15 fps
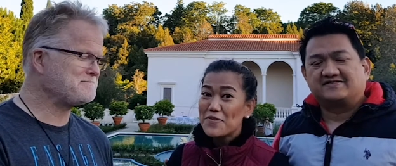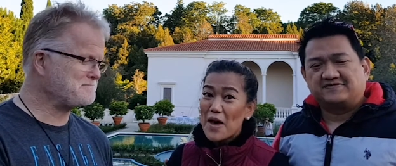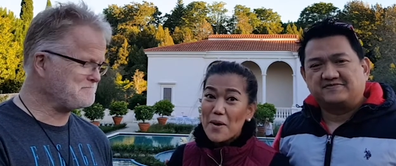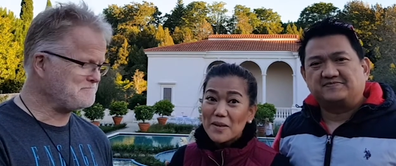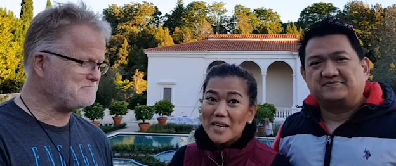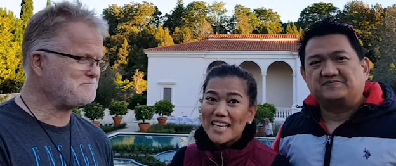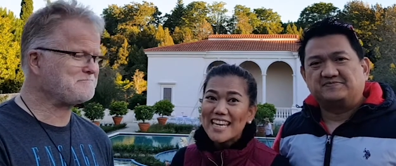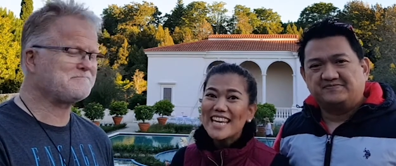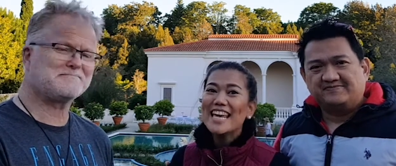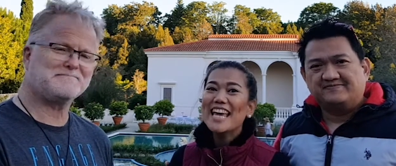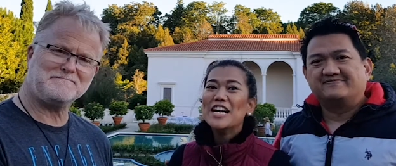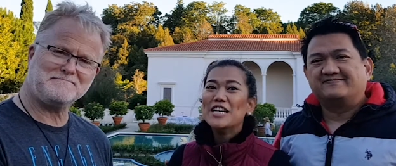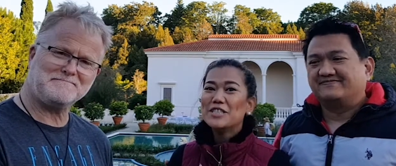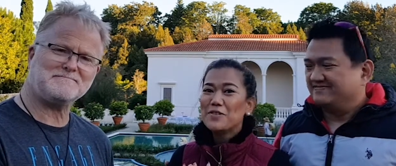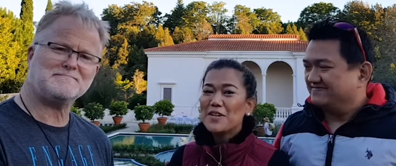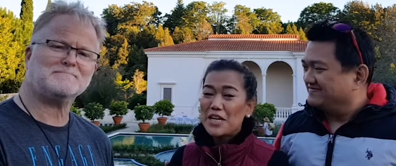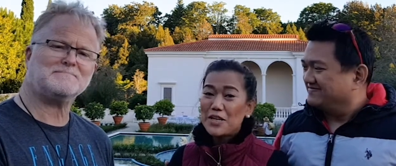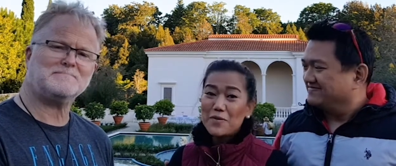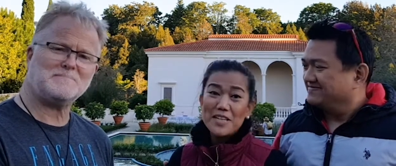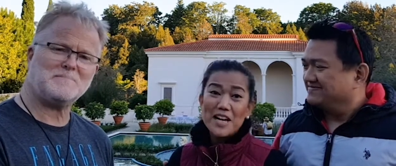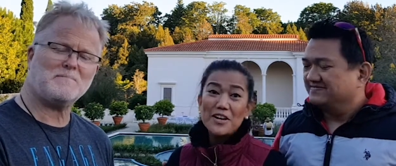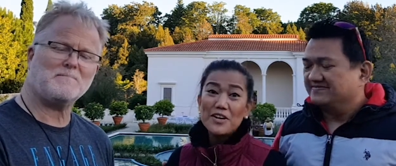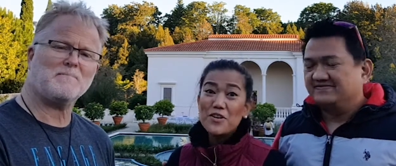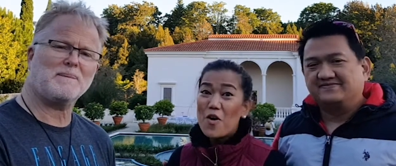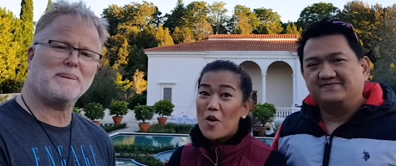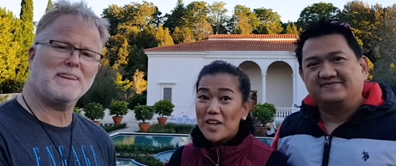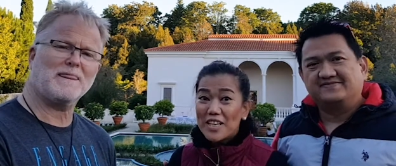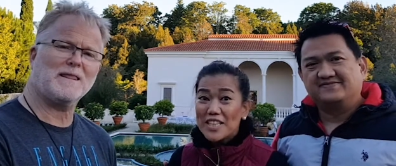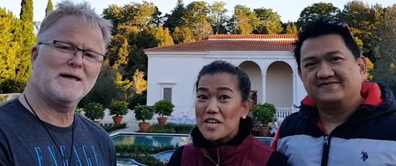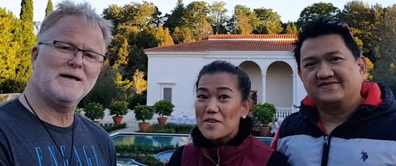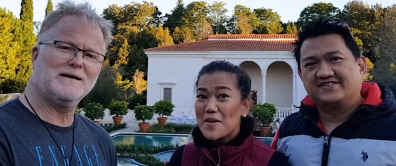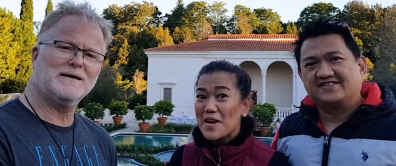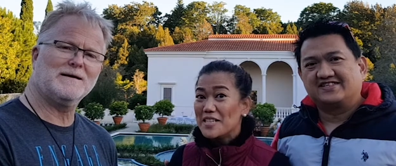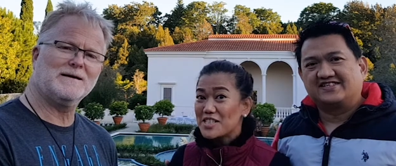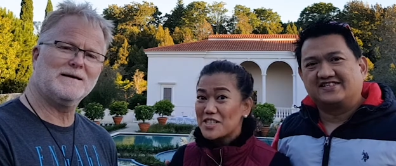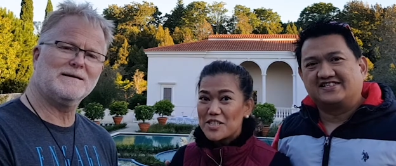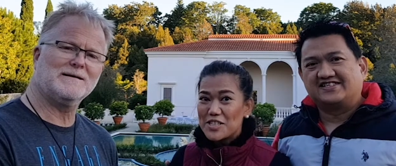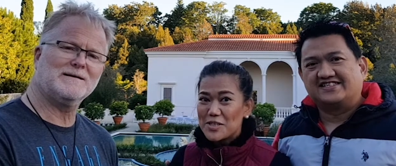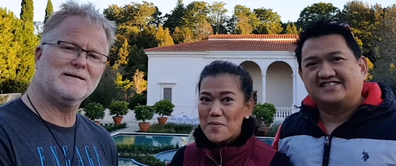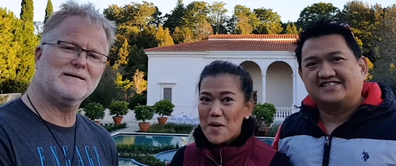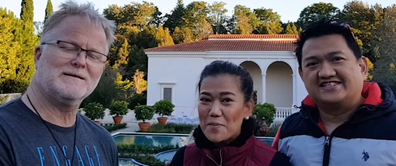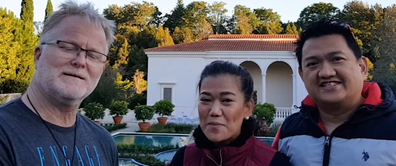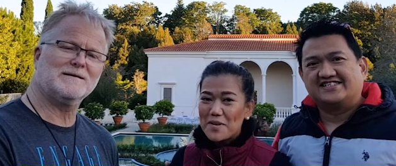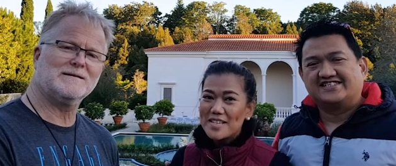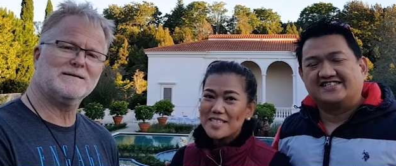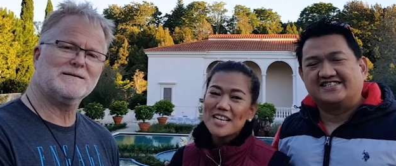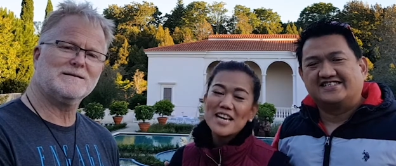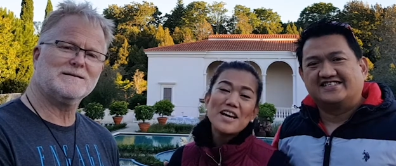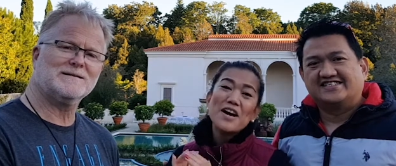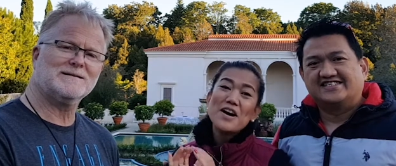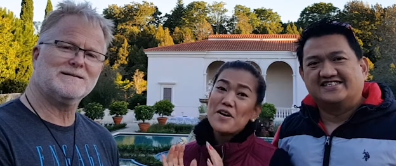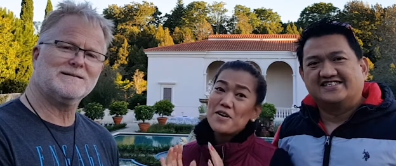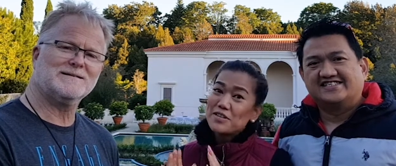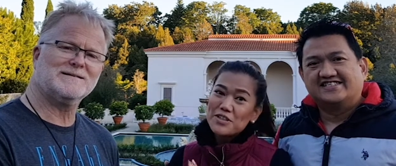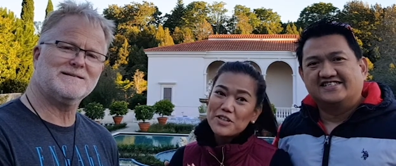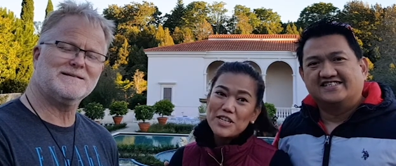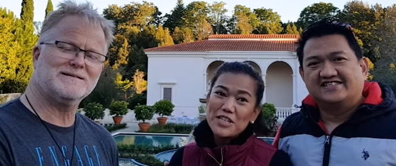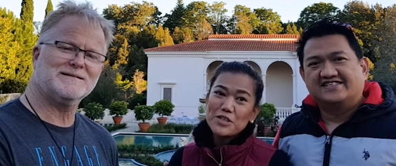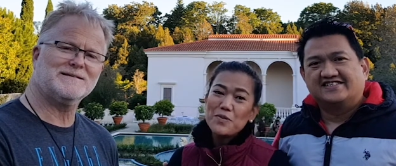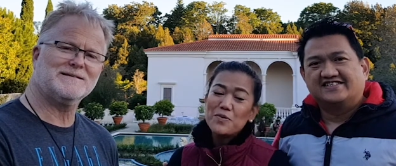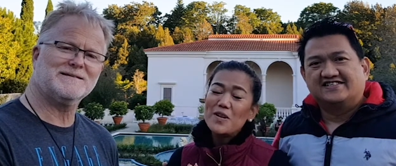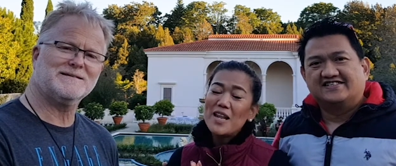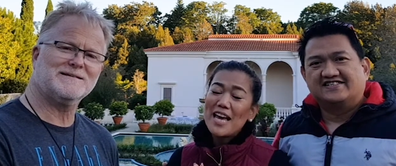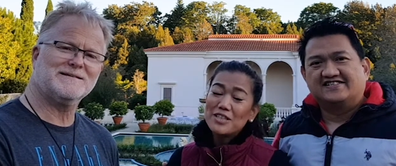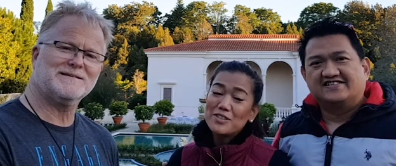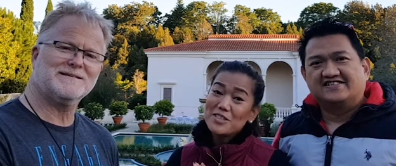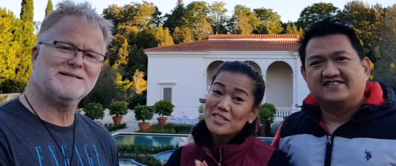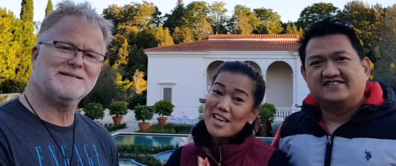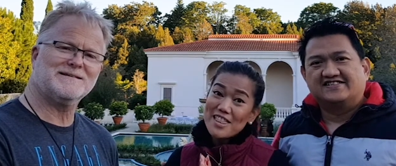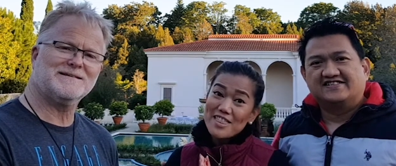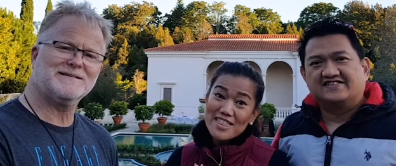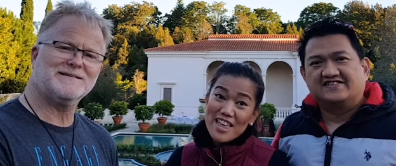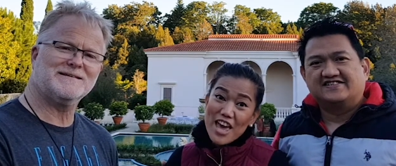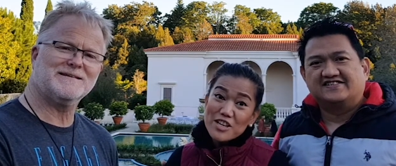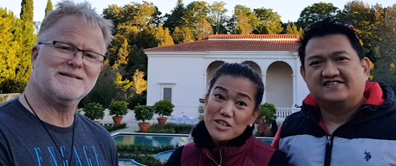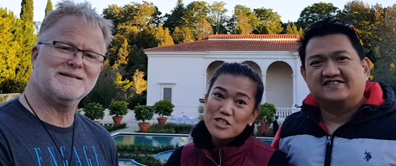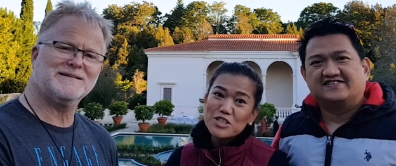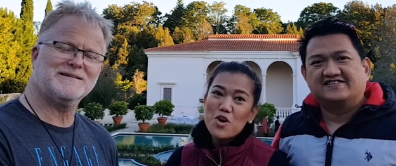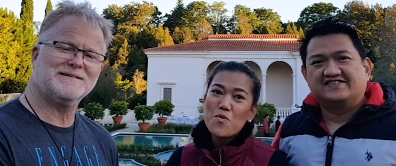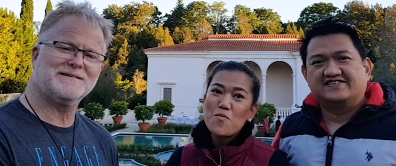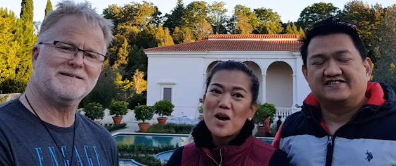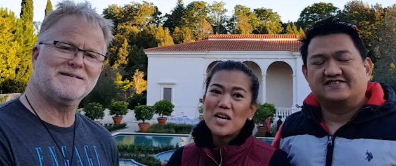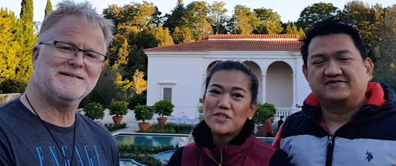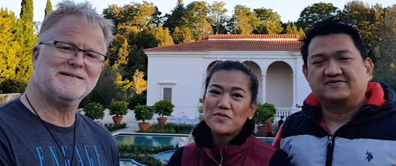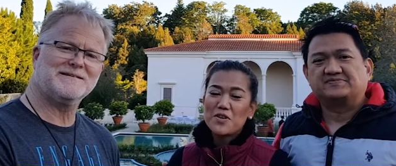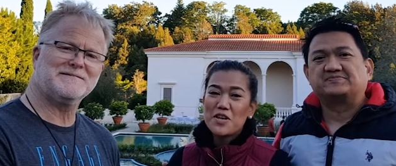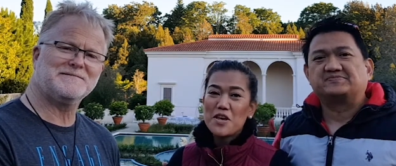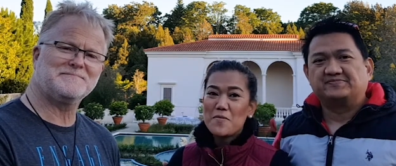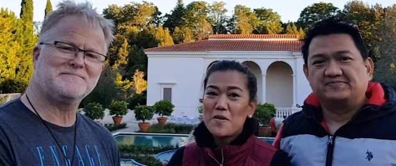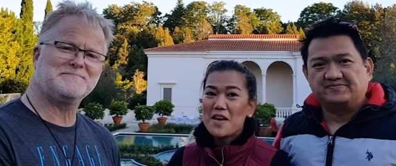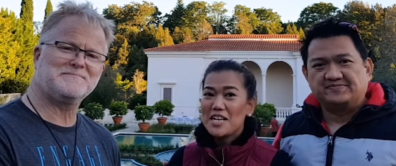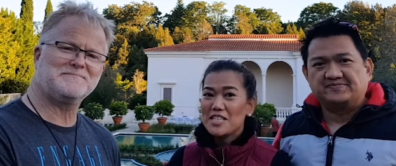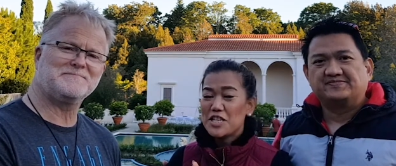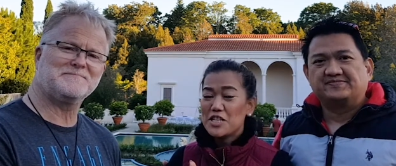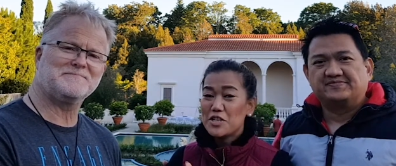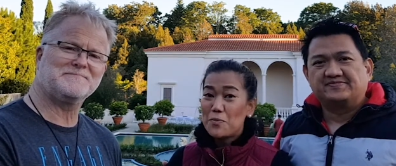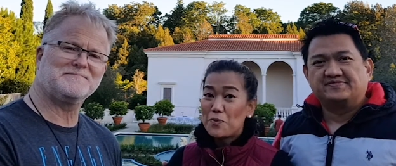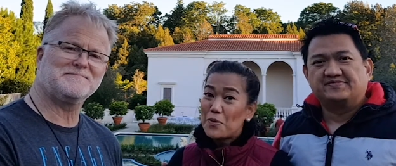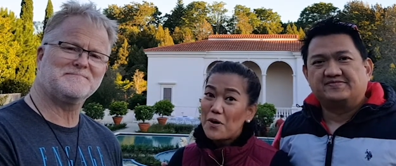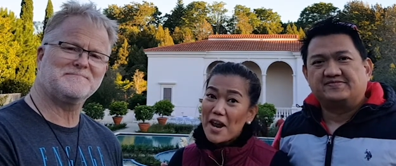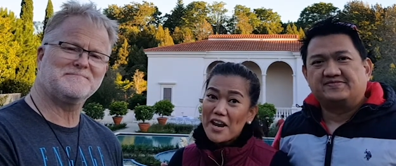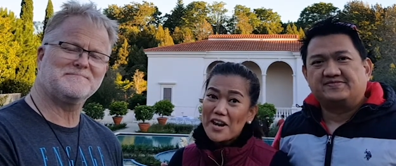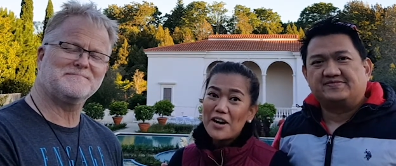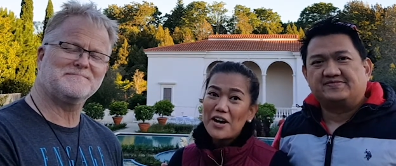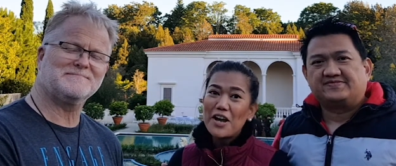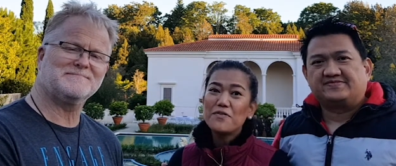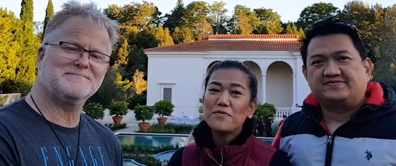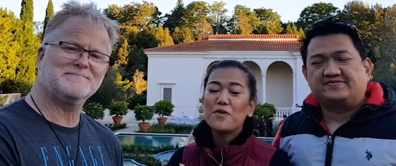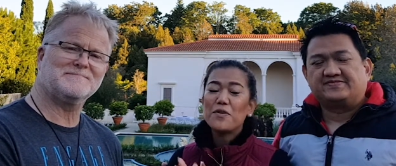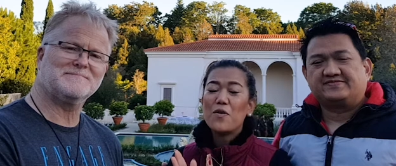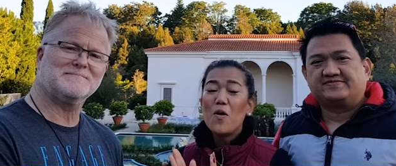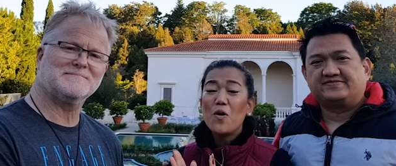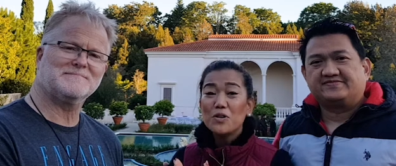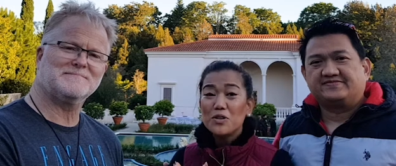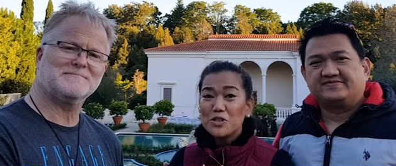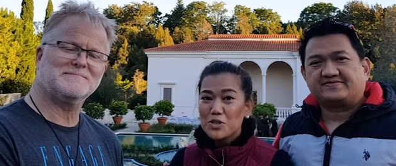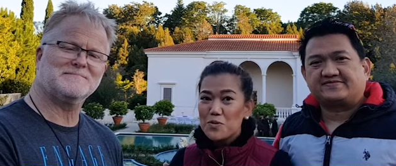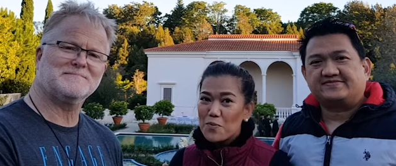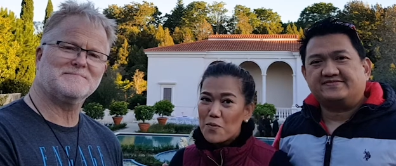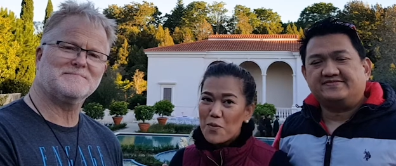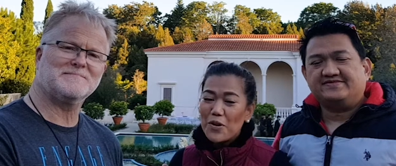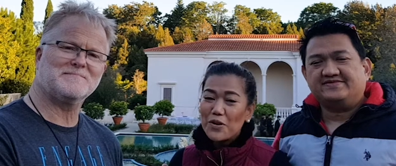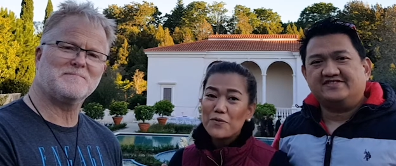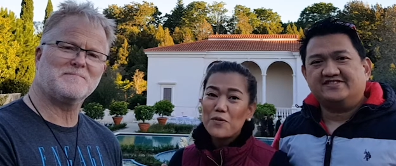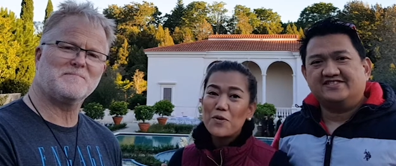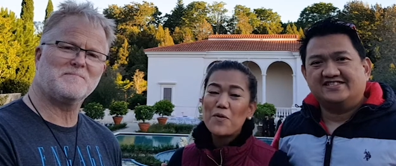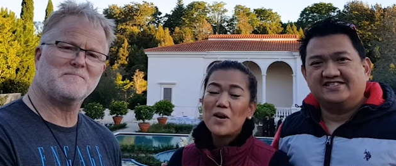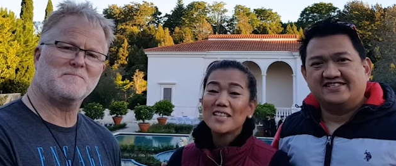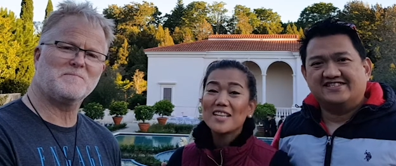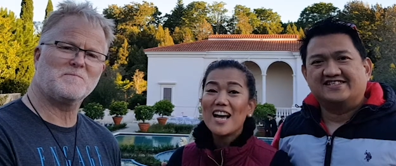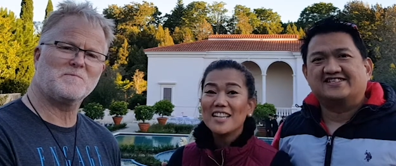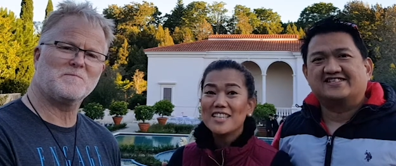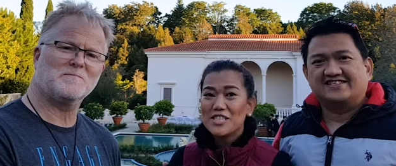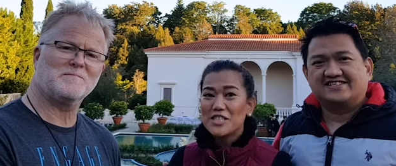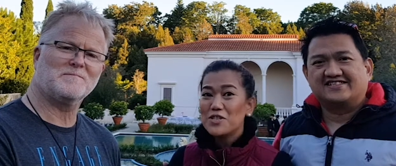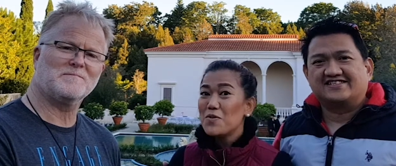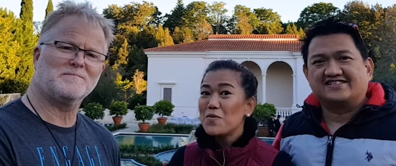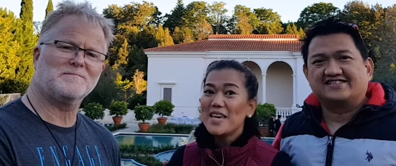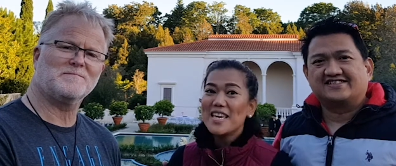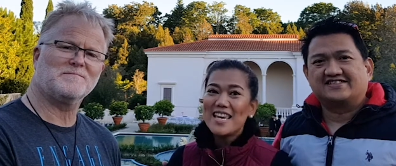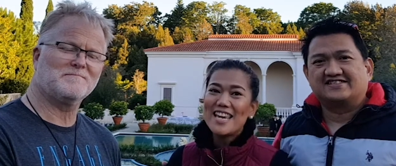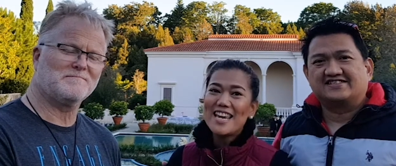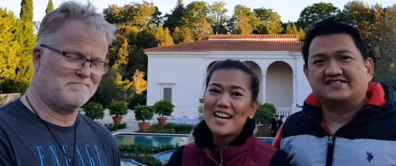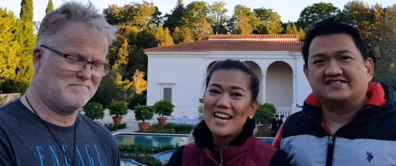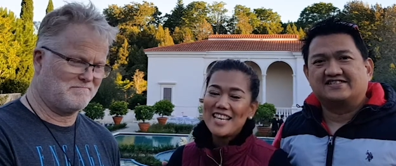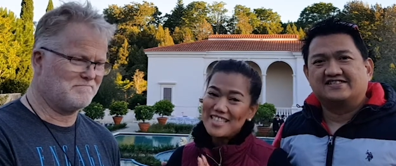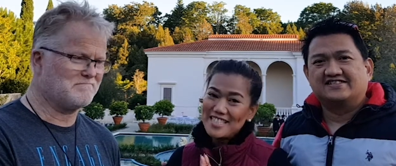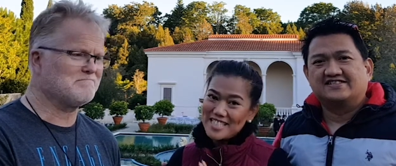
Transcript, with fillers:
Speaker 1: family, together with our core team and church members. Church, we would like to say thank you so much for keeping us in your prayer and for all your support for what God is doing here in the